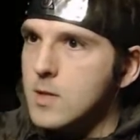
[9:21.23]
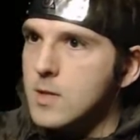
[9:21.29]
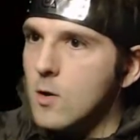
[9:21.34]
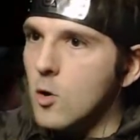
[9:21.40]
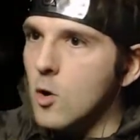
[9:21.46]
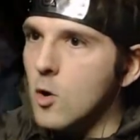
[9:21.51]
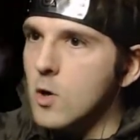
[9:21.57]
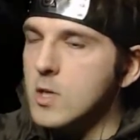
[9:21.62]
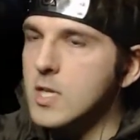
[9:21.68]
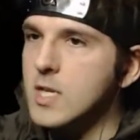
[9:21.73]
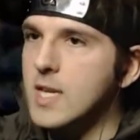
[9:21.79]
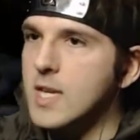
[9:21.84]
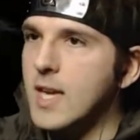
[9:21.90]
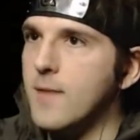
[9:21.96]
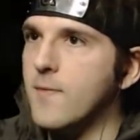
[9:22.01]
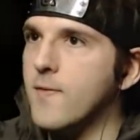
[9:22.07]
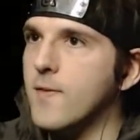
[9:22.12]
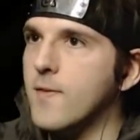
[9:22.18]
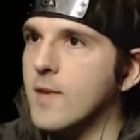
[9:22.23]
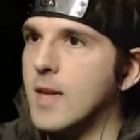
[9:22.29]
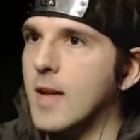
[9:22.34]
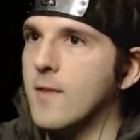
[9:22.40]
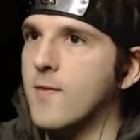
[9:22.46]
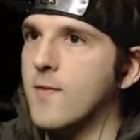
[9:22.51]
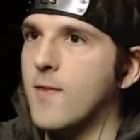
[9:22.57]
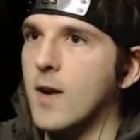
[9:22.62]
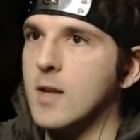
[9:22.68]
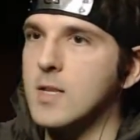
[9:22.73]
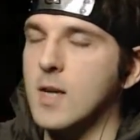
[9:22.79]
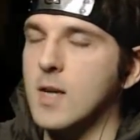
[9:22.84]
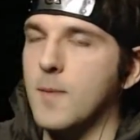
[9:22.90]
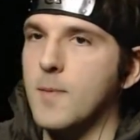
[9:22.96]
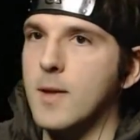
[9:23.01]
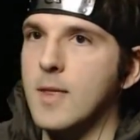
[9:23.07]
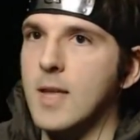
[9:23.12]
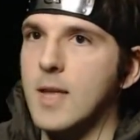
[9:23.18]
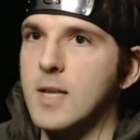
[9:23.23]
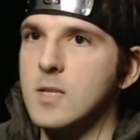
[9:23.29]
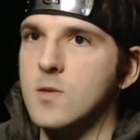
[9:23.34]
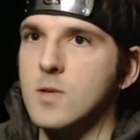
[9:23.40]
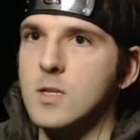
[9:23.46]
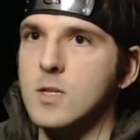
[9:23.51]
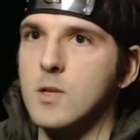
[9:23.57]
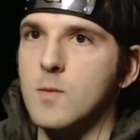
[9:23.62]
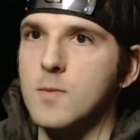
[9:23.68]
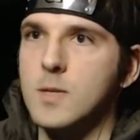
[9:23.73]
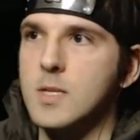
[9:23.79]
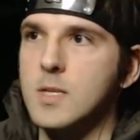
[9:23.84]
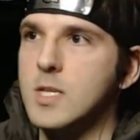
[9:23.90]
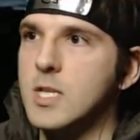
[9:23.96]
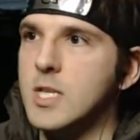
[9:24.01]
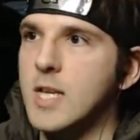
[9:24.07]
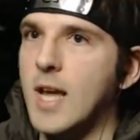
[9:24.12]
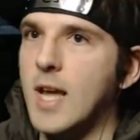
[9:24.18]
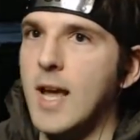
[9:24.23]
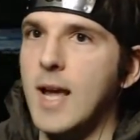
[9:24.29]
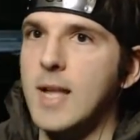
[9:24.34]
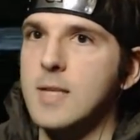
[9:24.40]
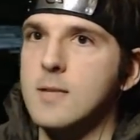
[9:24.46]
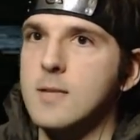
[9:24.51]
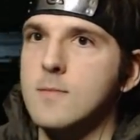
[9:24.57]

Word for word: Or just keep getting fucked up. That's always an option. Shit.